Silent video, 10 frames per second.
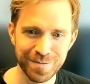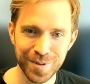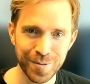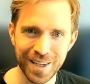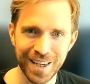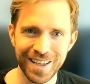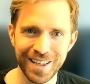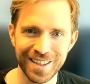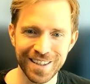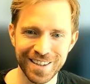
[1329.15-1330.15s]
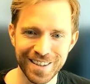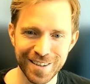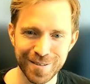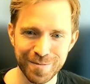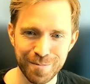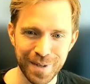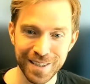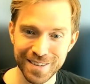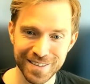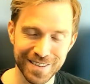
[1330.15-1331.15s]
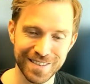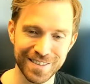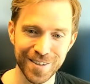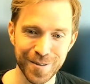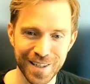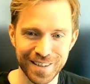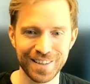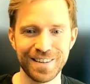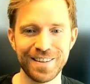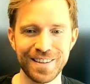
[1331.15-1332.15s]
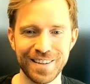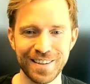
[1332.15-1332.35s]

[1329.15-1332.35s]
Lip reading: UK based or located